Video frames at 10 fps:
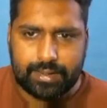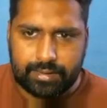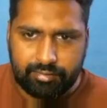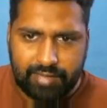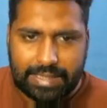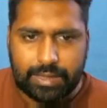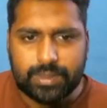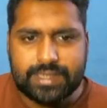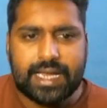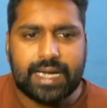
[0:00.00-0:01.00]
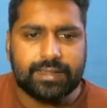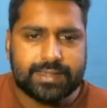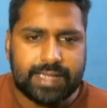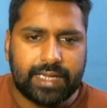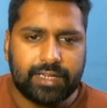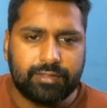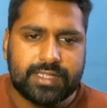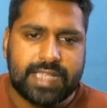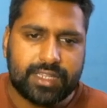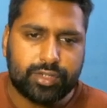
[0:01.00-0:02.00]
the value inside the sine
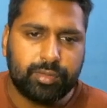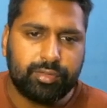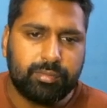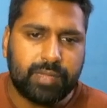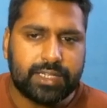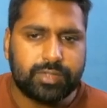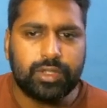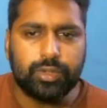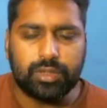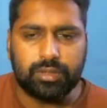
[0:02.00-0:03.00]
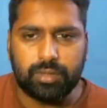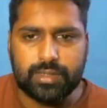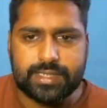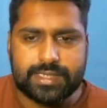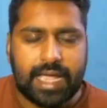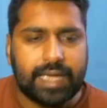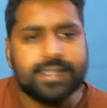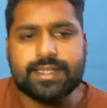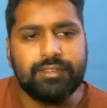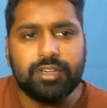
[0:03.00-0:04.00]
inverse has to be from -1 to 1, because sine
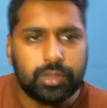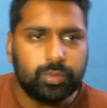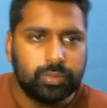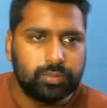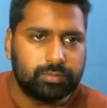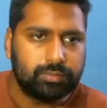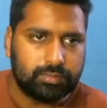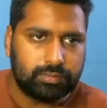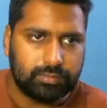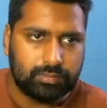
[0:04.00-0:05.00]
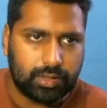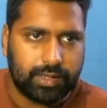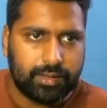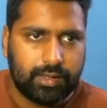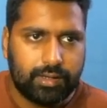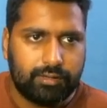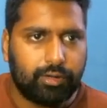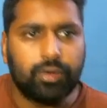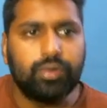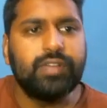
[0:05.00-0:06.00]
is never 2. Okay,
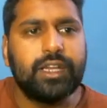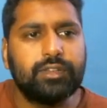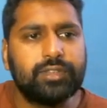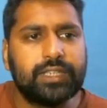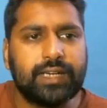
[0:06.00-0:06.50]
for no value of theta,